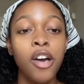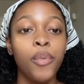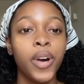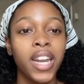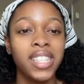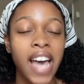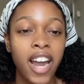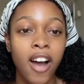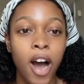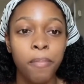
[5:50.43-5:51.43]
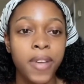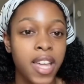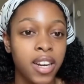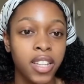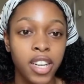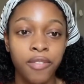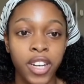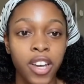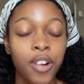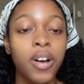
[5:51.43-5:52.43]
We'll get into ad copy in a later
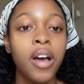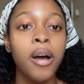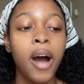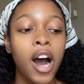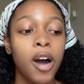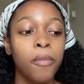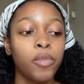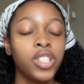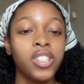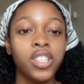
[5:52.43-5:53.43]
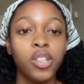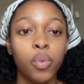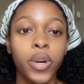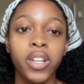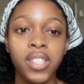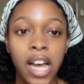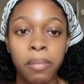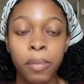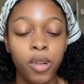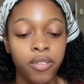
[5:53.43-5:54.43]
video, um, which is just the words that
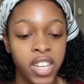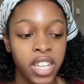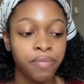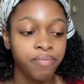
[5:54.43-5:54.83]
people are reading.